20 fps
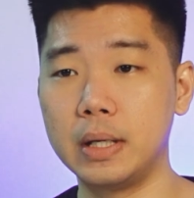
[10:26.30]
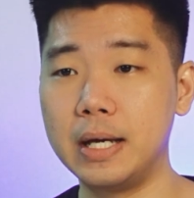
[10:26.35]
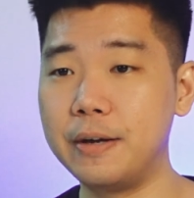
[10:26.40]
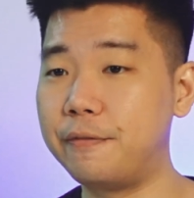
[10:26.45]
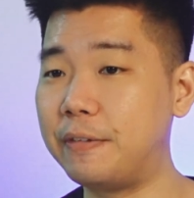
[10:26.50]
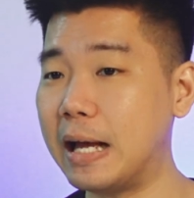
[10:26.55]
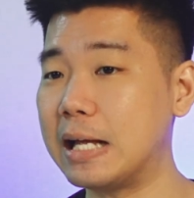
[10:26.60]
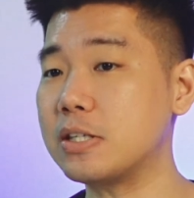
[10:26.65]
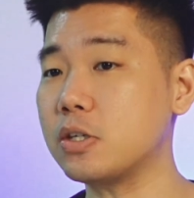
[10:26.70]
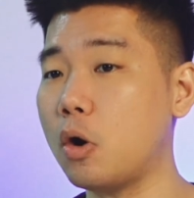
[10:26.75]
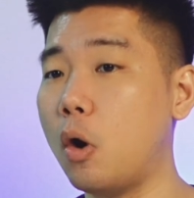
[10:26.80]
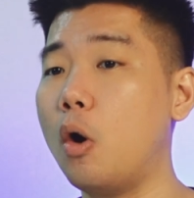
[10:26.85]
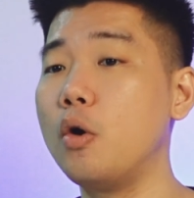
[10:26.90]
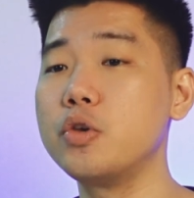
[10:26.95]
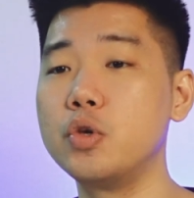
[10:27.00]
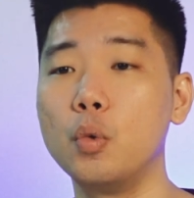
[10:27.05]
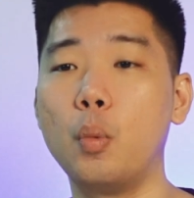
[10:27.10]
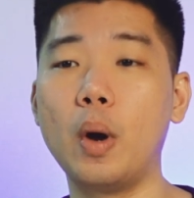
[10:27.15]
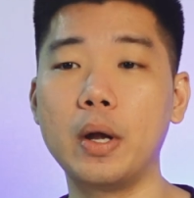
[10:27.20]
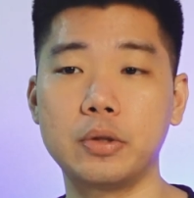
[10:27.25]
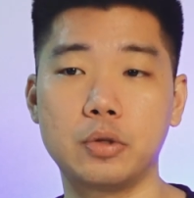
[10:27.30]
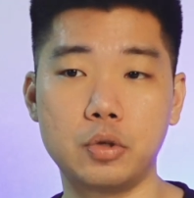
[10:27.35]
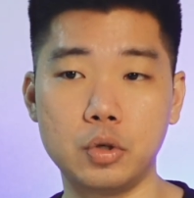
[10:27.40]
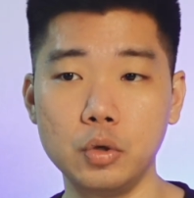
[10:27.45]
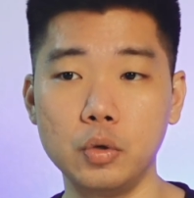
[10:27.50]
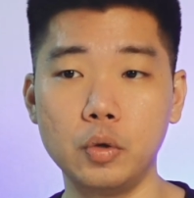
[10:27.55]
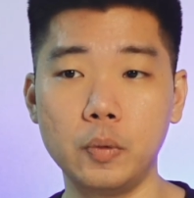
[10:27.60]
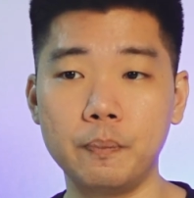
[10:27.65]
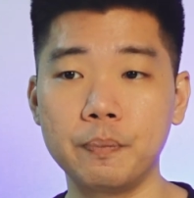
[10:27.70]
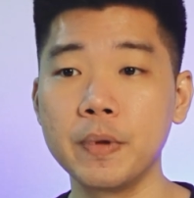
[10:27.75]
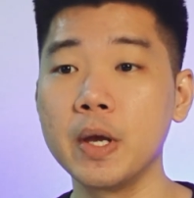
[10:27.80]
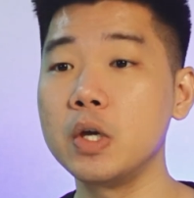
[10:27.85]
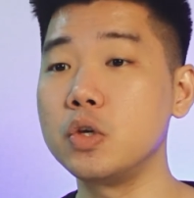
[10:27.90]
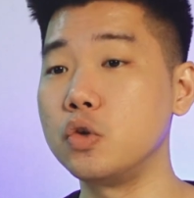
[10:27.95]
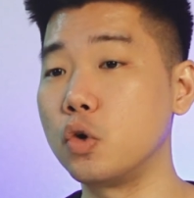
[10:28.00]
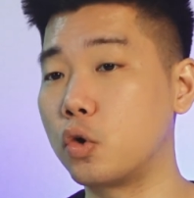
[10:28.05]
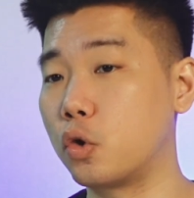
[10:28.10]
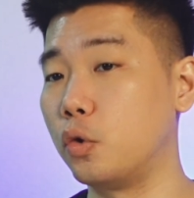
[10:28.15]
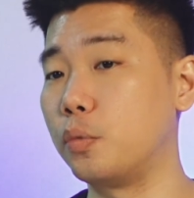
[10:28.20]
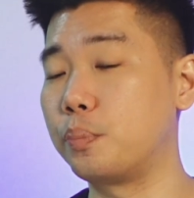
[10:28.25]
If that's all you want to do,
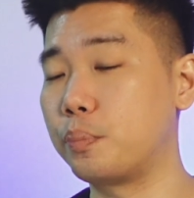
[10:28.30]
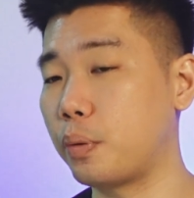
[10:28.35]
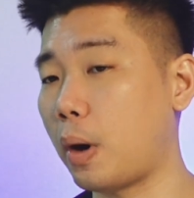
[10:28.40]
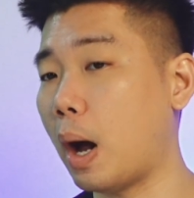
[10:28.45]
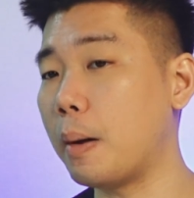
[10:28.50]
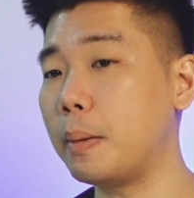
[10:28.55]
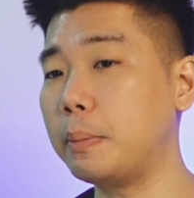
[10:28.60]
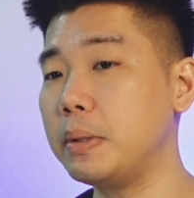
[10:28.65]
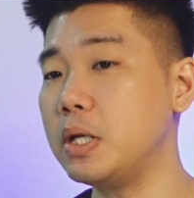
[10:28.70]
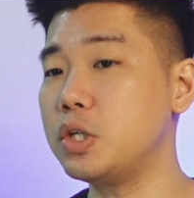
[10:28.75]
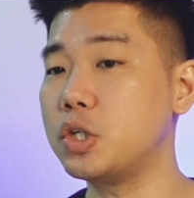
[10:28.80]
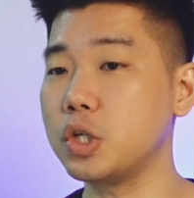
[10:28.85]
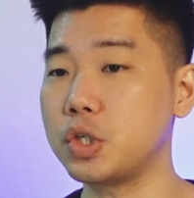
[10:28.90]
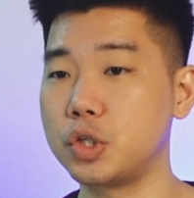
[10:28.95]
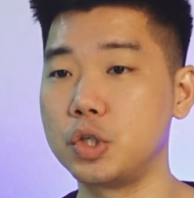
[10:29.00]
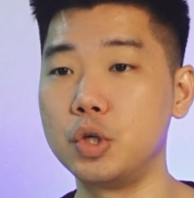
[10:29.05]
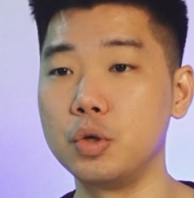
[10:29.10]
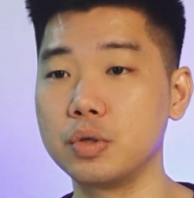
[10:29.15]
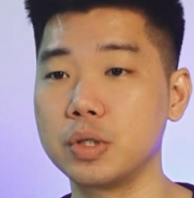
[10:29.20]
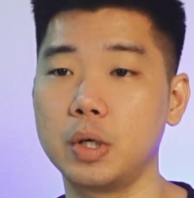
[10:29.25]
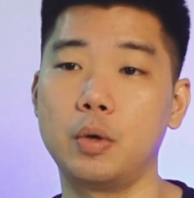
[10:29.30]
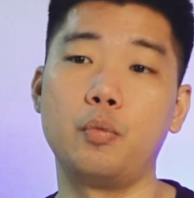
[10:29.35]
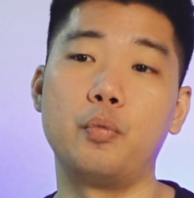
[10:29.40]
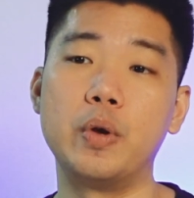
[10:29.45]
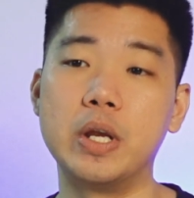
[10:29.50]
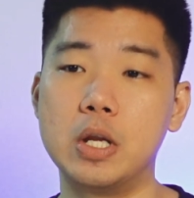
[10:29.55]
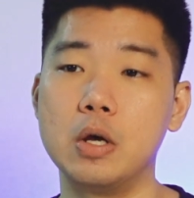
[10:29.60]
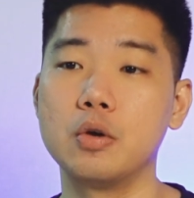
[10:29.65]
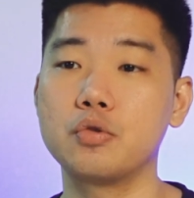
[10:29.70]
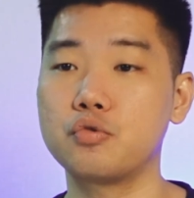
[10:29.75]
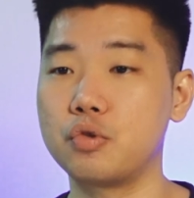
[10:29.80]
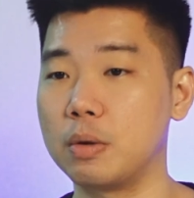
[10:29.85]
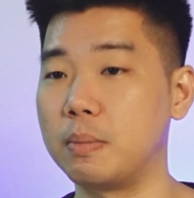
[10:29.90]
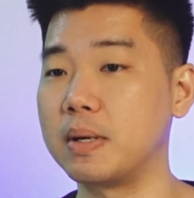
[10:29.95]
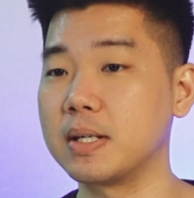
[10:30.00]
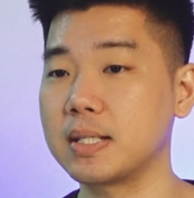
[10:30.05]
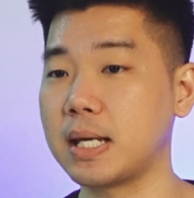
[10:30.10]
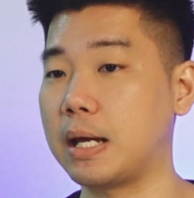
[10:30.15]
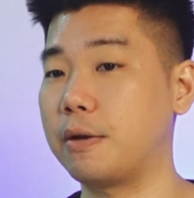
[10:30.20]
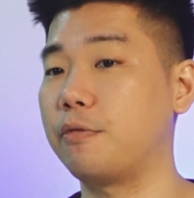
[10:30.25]
you could probably just use a video
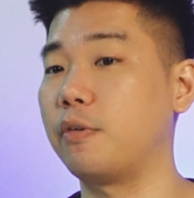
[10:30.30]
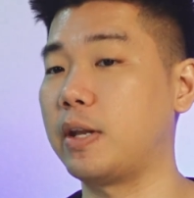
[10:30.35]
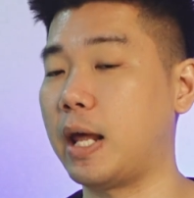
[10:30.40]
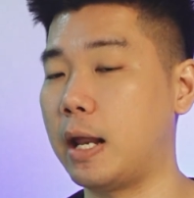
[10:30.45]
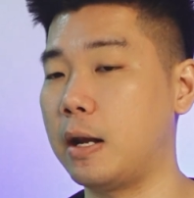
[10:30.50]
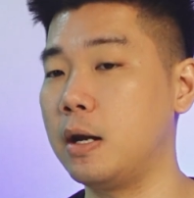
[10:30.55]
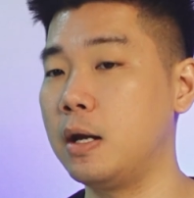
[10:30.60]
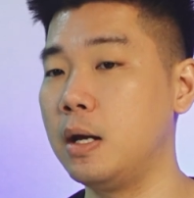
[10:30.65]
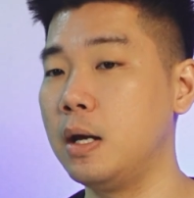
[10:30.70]
streaming site for that.